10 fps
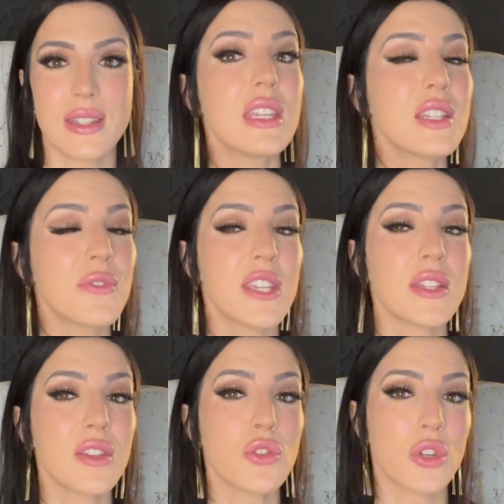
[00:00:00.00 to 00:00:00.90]
These
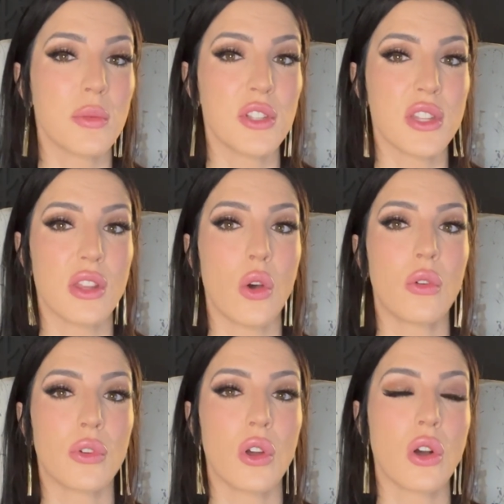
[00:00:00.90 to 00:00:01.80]
fees contribute to the
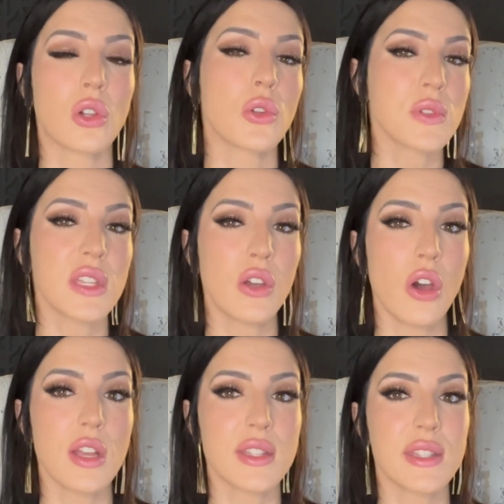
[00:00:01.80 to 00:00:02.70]
overall closing
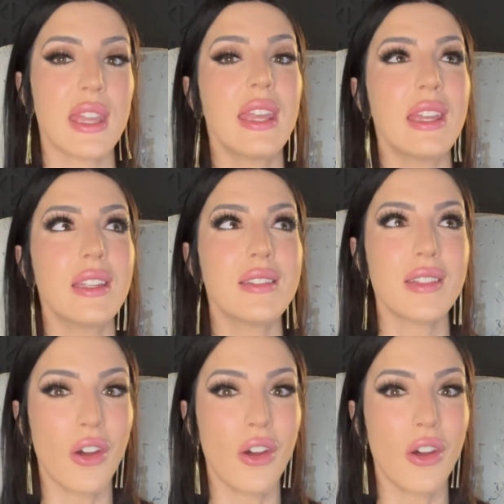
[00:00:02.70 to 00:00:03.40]
costs and